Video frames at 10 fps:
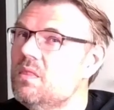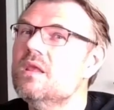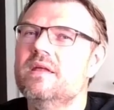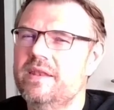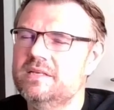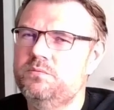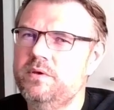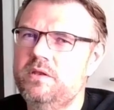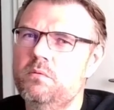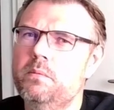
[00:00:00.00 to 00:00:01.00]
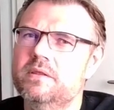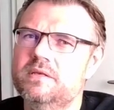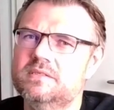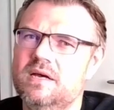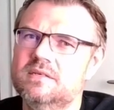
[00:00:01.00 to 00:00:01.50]
Next video we will
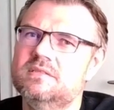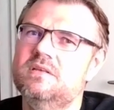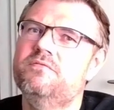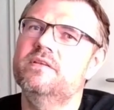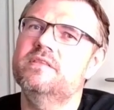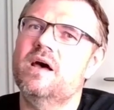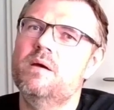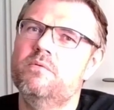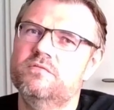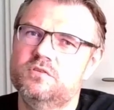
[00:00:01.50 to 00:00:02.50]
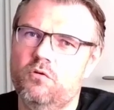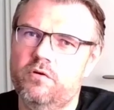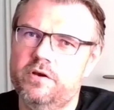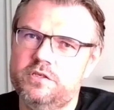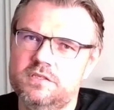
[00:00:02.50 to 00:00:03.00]
discuss different type of
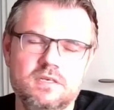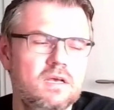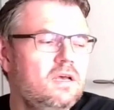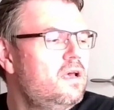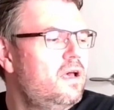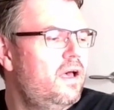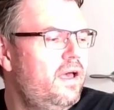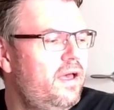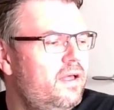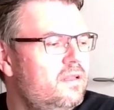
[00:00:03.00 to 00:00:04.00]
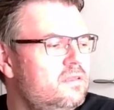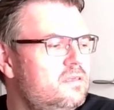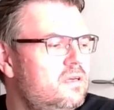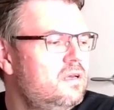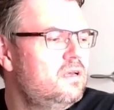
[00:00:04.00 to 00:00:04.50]
storages and
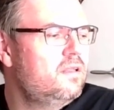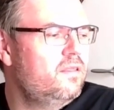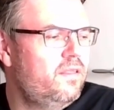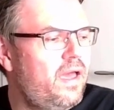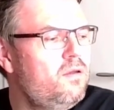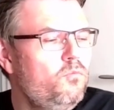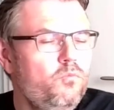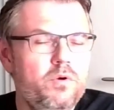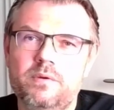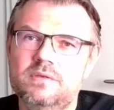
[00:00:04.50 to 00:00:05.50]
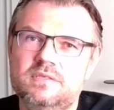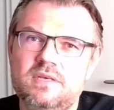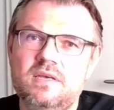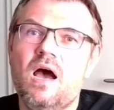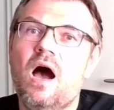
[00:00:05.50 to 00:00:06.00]
then we will
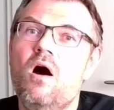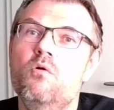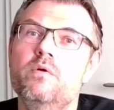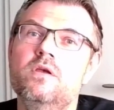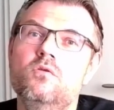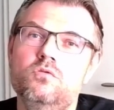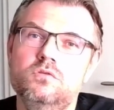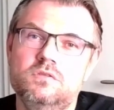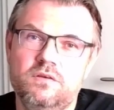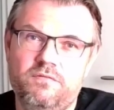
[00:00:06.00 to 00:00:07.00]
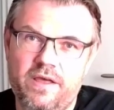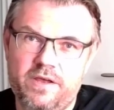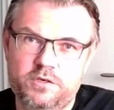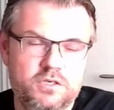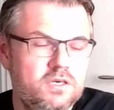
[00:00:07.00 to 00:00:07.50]
see how we use the
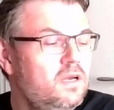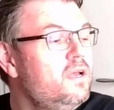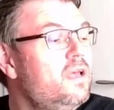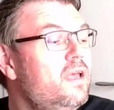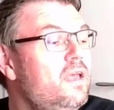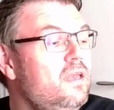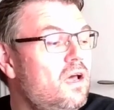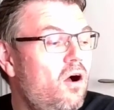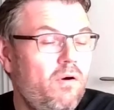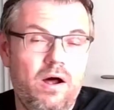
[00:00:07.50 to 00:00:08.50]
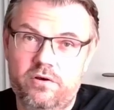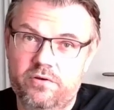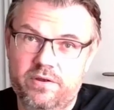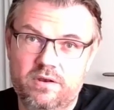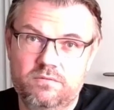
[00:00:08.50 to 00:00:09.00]
flash in our
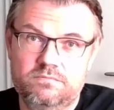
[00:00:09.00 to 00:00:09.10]
Arduino.